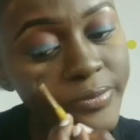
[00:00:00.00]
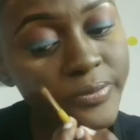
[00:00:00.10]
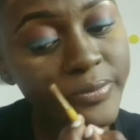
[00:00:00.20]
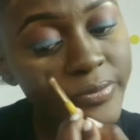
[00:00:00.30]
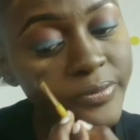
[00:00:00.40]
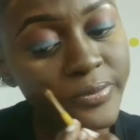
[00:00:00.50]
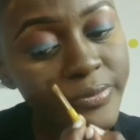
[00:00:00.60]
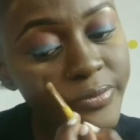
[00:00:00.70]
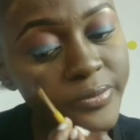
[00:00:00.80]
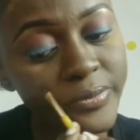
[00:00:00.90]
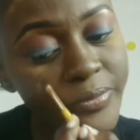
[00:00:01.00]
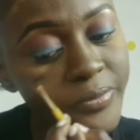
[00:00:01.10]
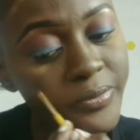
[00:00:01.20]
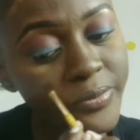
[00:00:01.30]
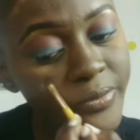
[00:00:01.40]
So I'm just using
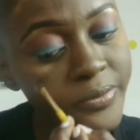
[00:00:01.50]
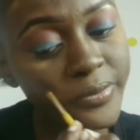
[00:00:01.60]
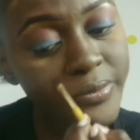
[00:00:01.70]
a little bit